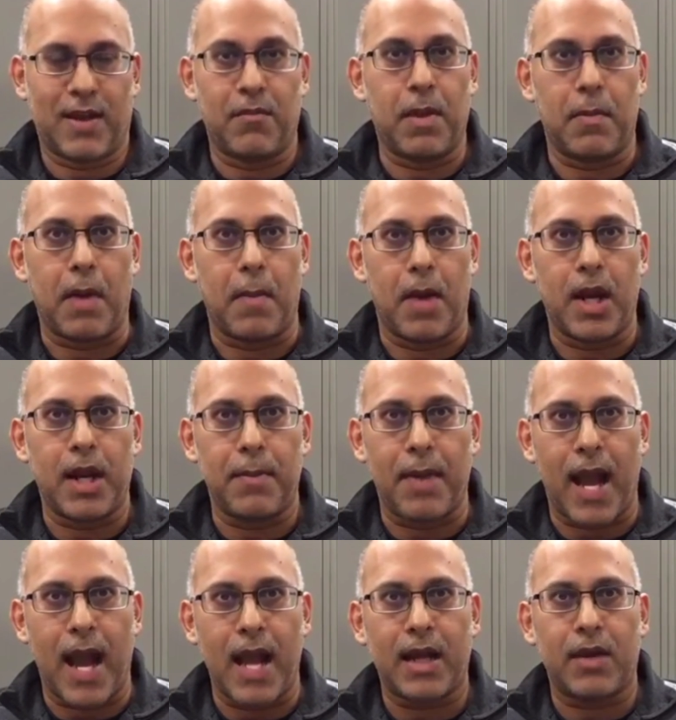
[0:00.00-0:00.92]
my money
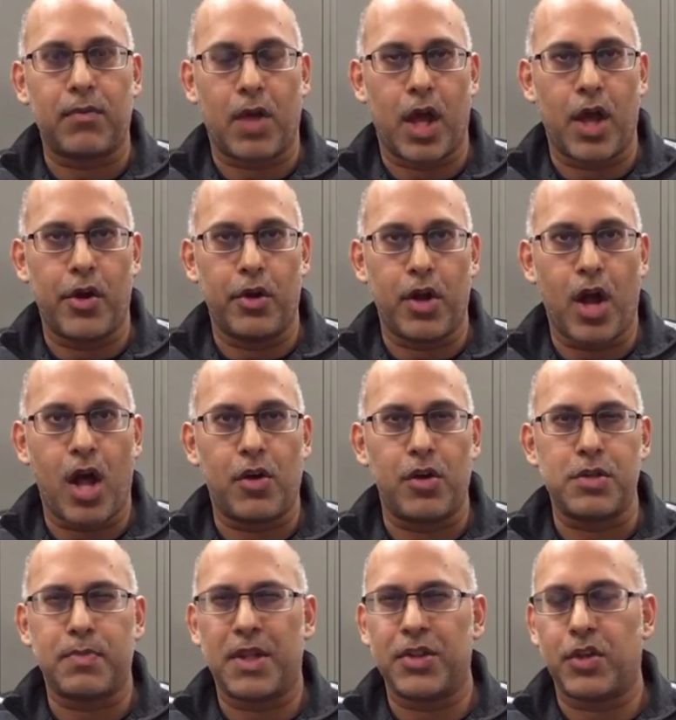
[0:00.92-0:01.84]
back,
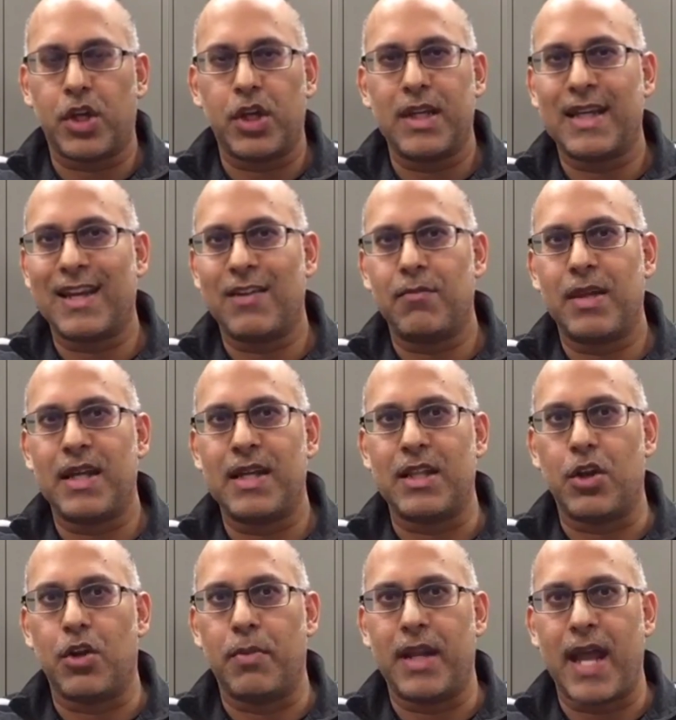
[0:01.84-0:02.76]
$100, but they're going to give me a
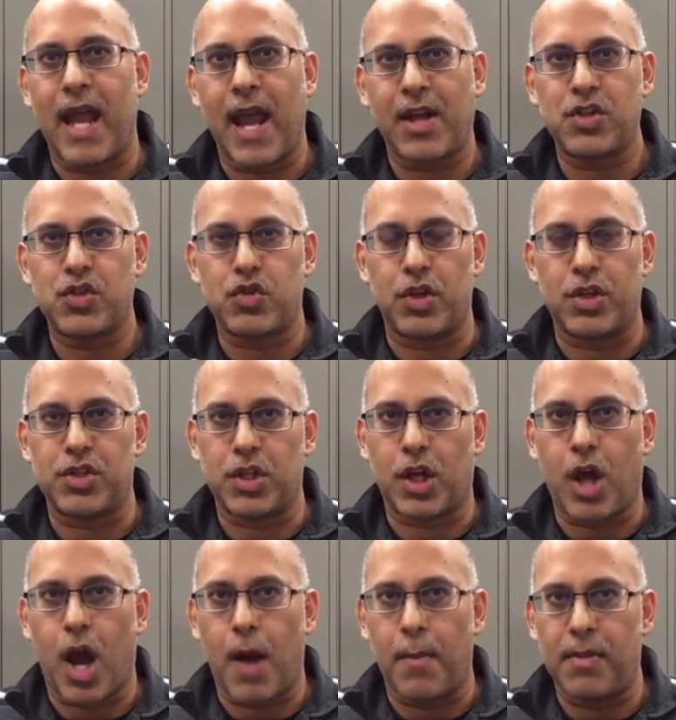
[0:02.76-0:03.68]
little bit extra to
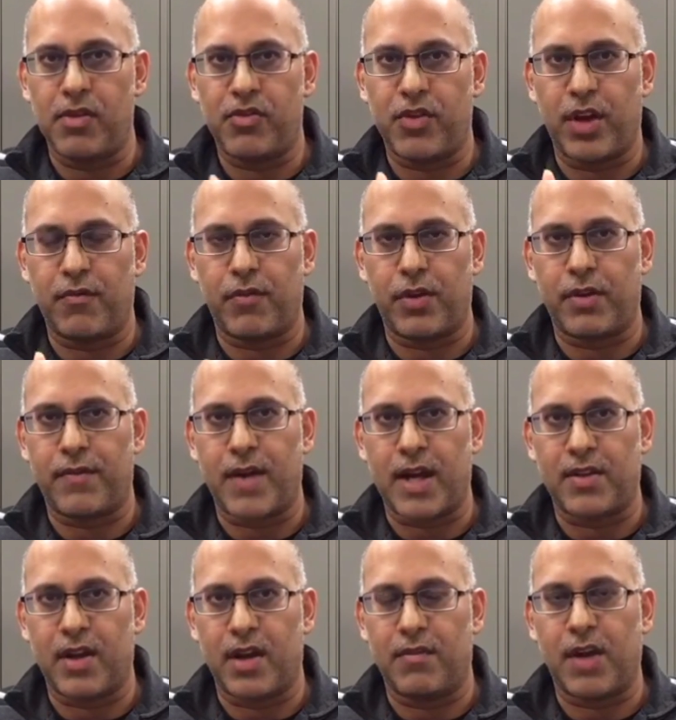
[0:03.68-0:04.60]
compensate for the
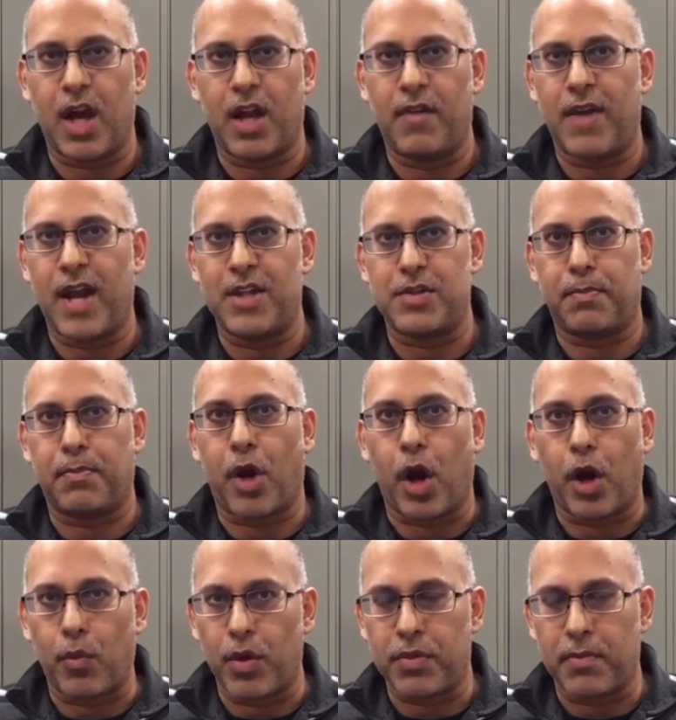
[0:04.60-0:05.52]
fact that I've kind of had to
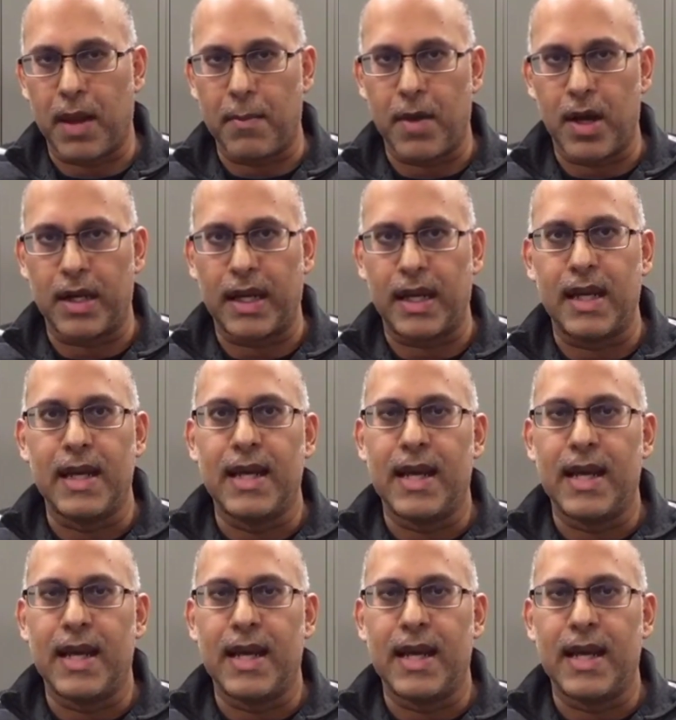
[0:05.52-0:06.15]
part with my money.